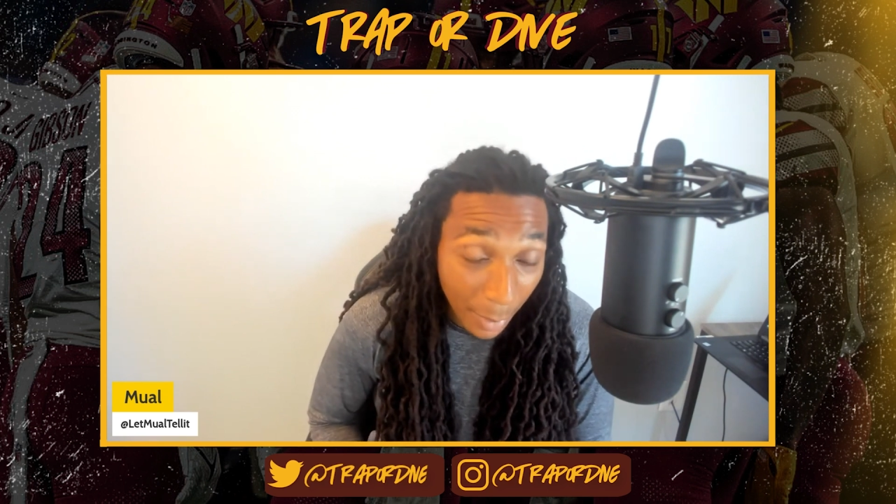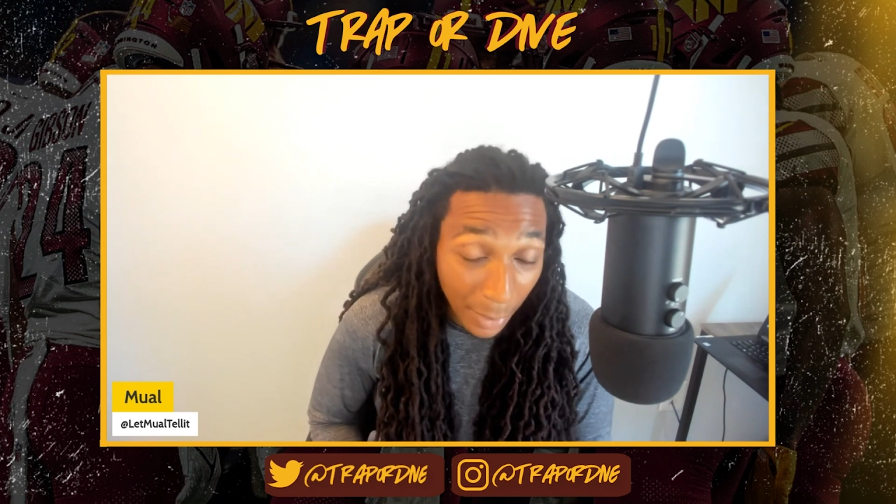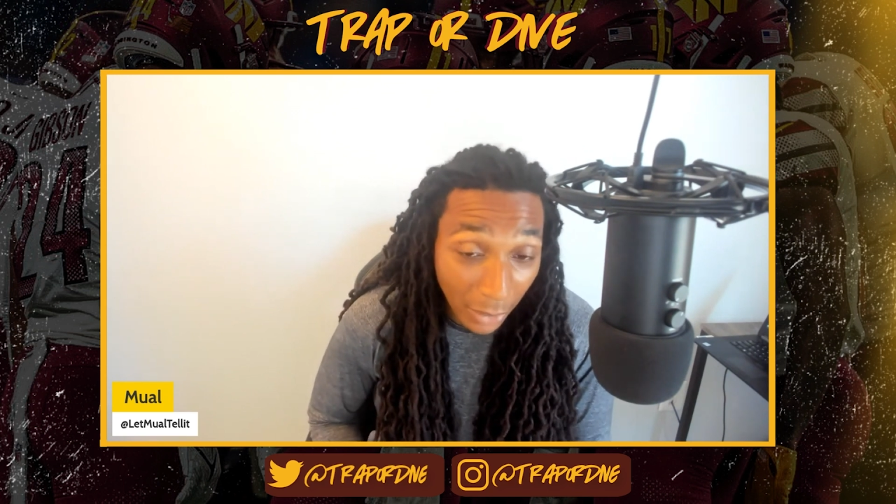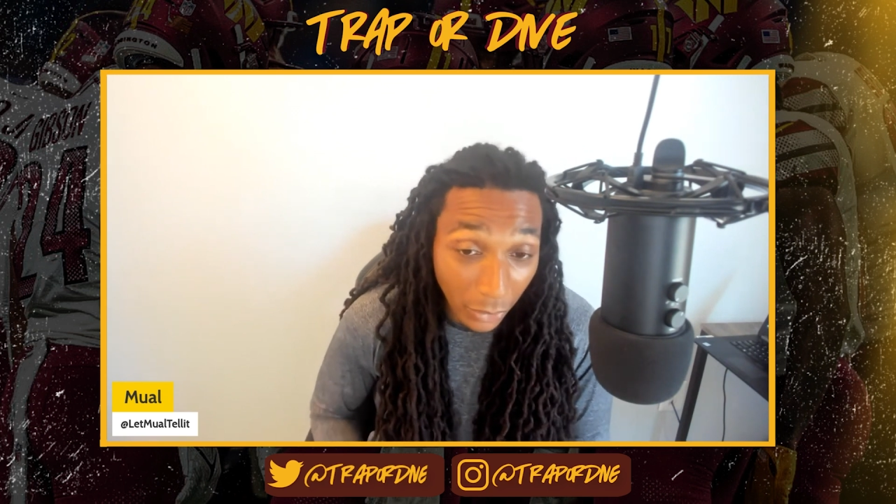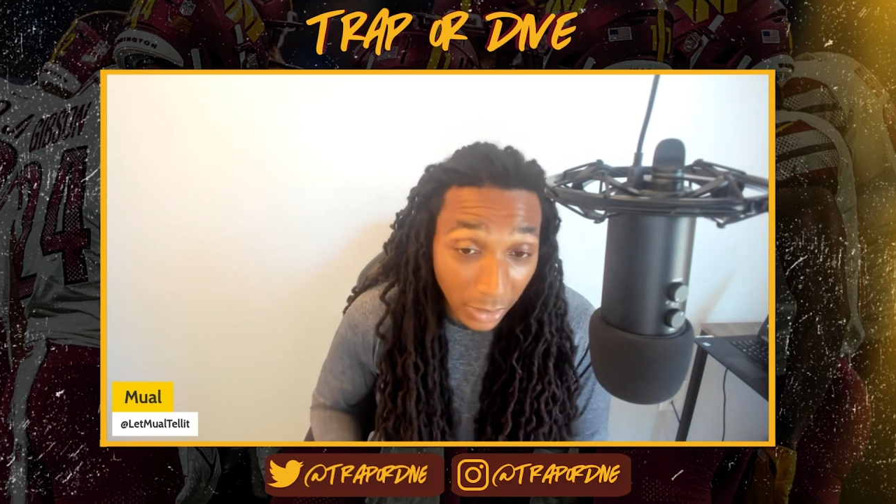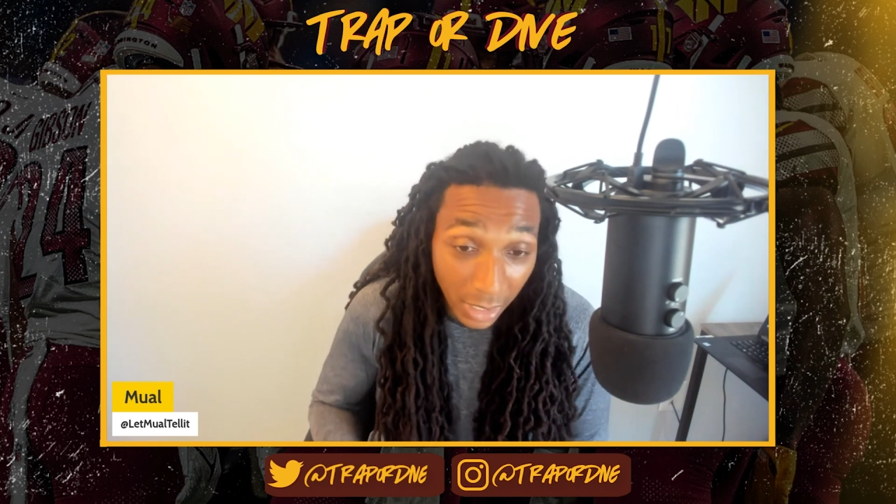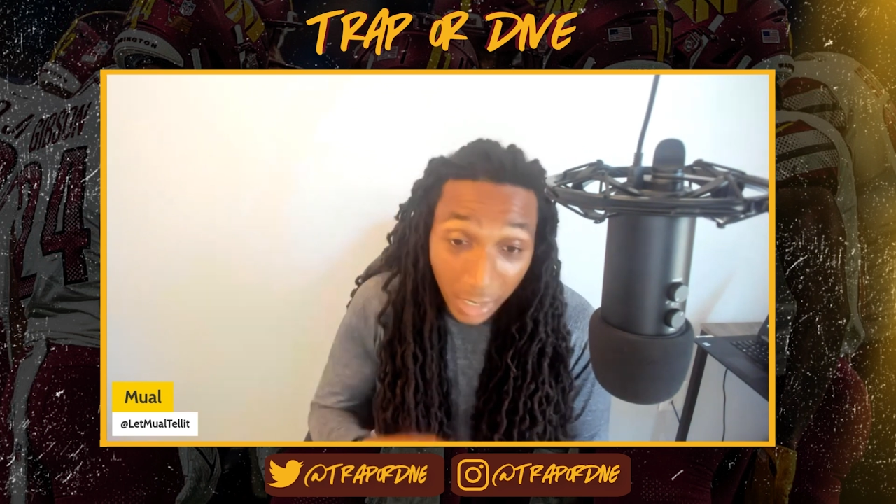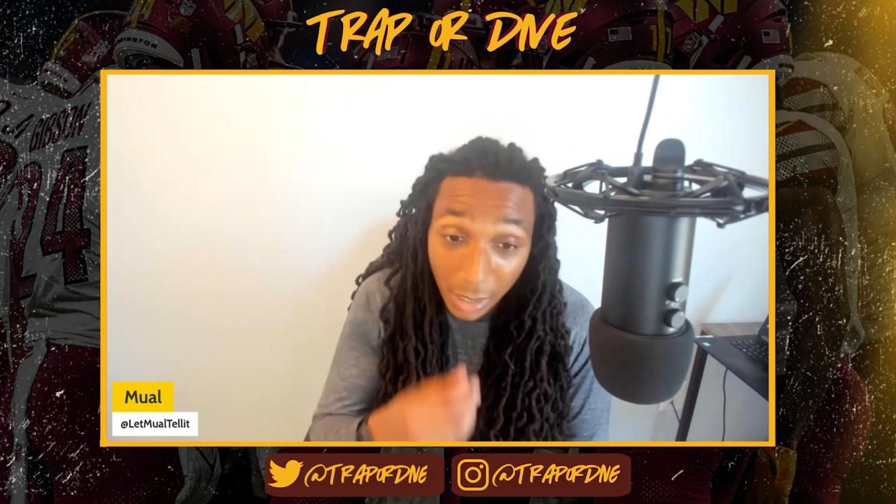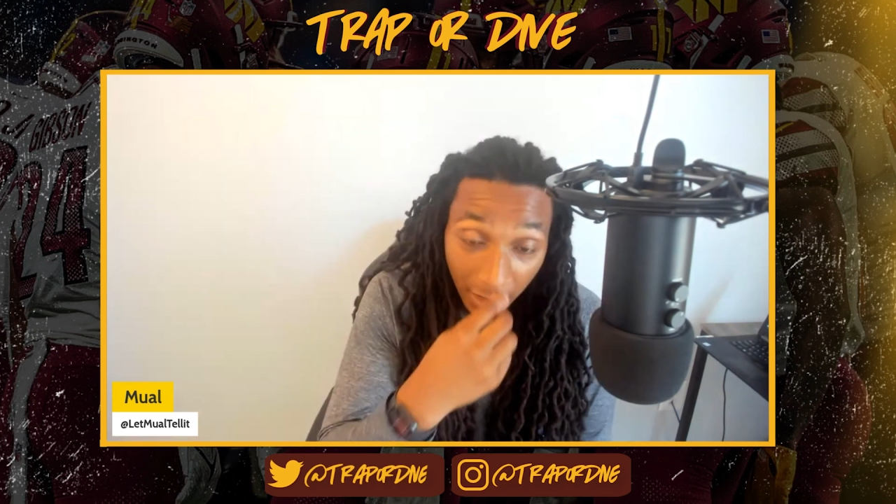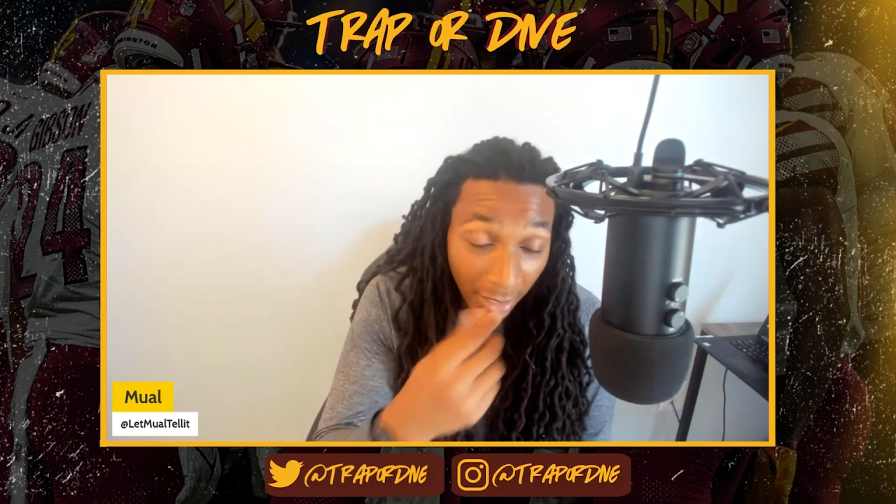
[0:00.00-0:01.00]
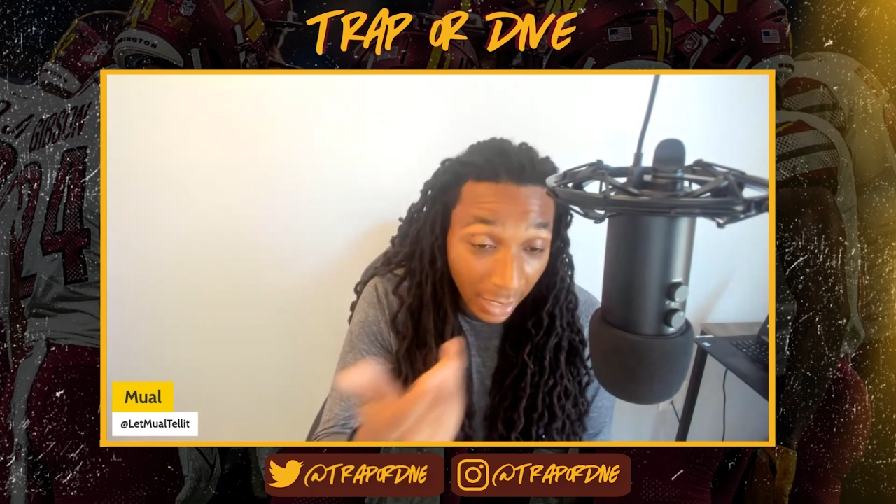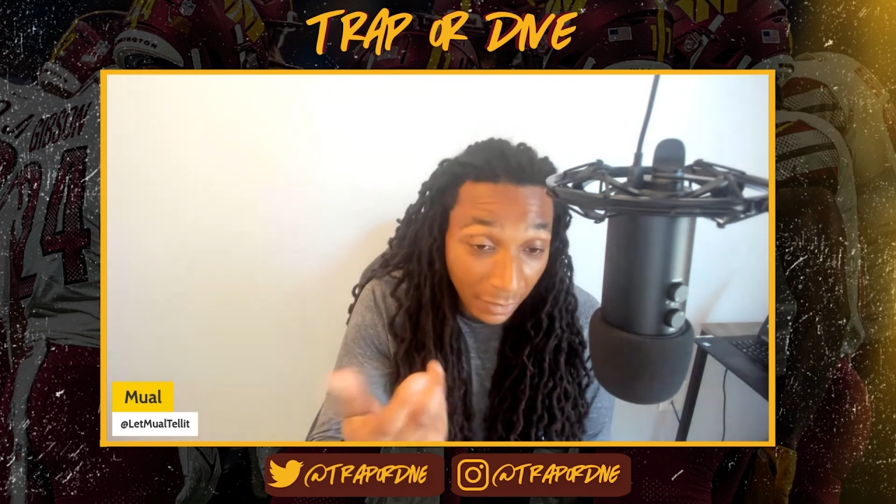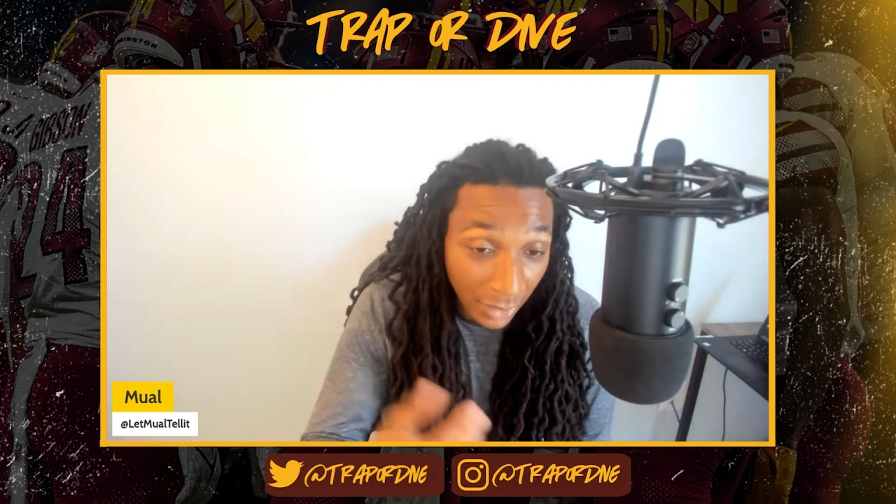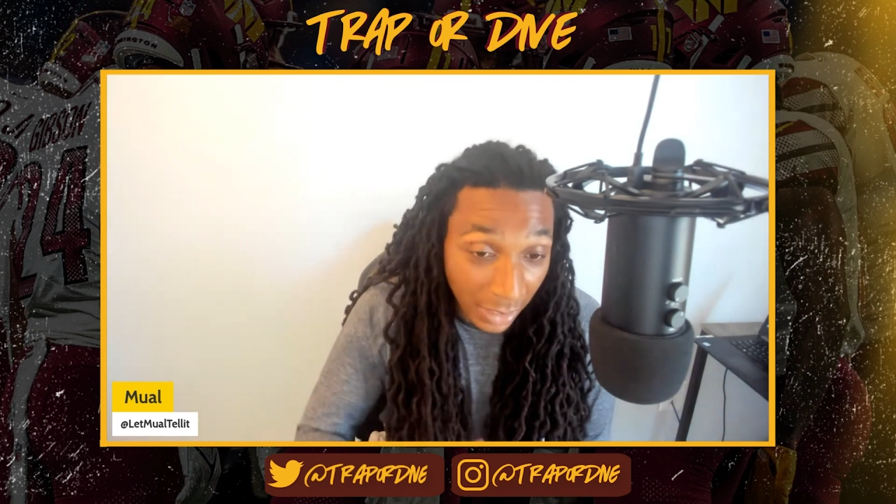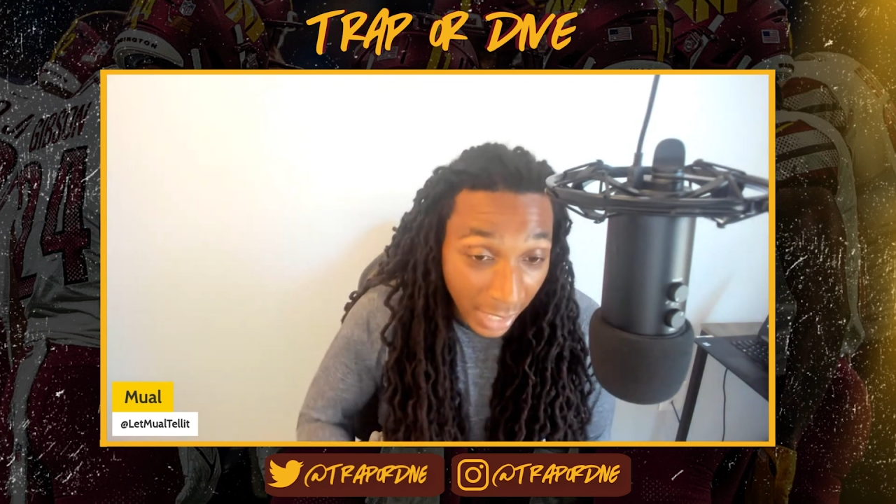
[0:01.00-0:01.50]
I'm not going to say give
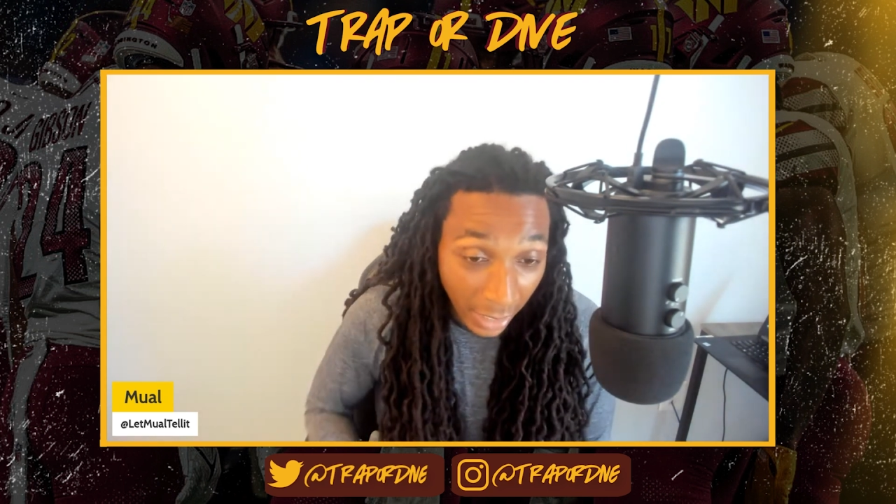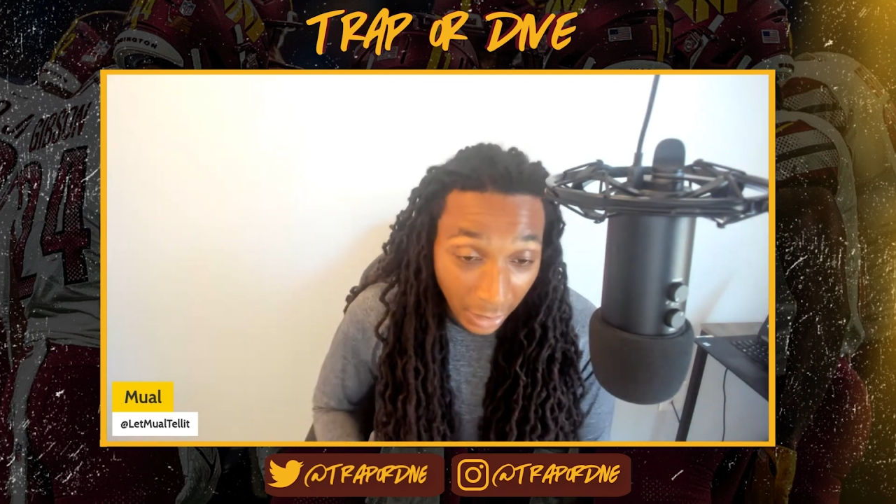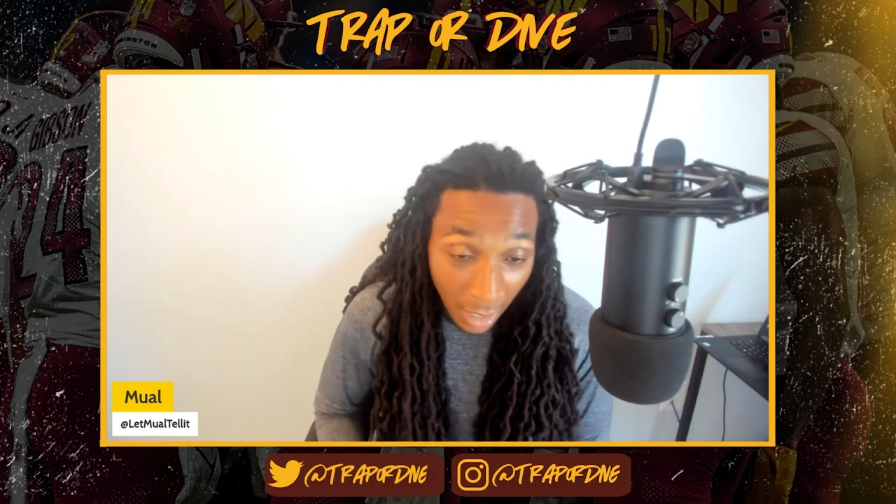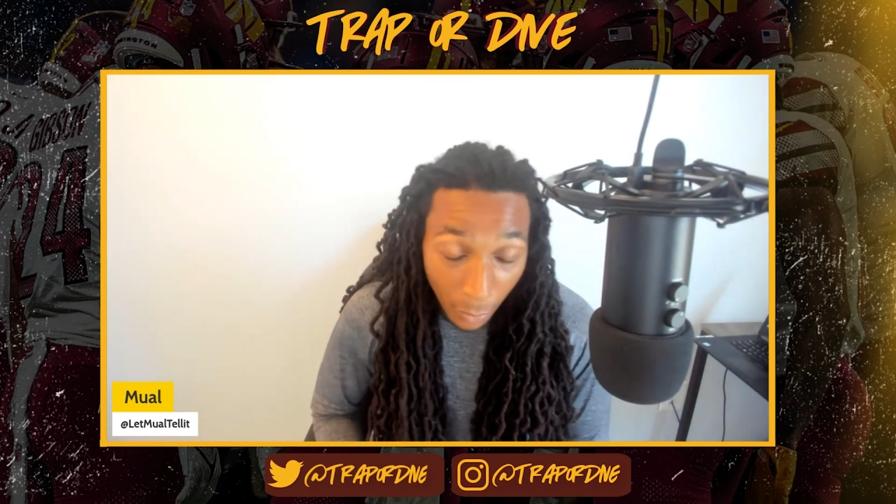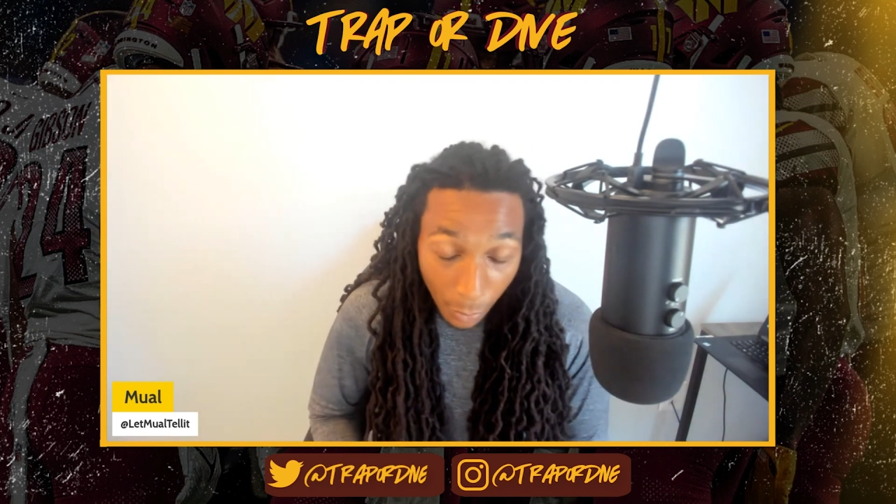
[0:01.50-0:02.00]
an exact number,